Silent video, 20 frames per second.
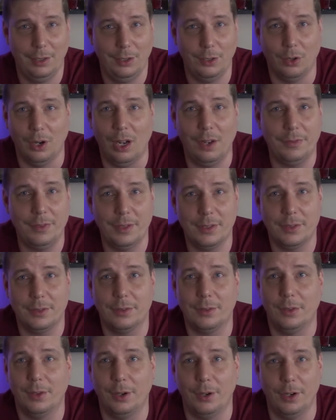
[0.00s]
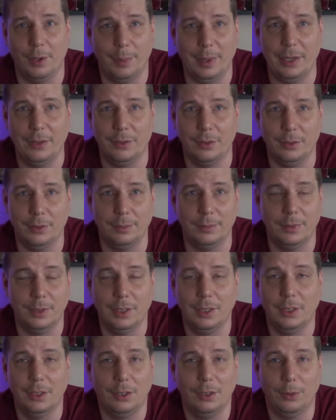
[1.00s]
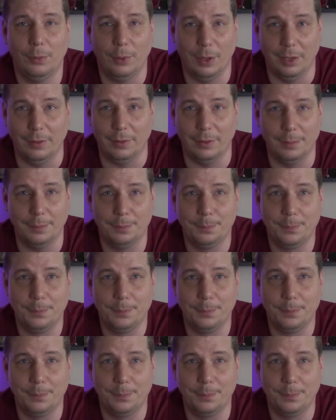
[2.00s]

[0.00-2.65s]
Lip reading: your office or your bedroom, wherever.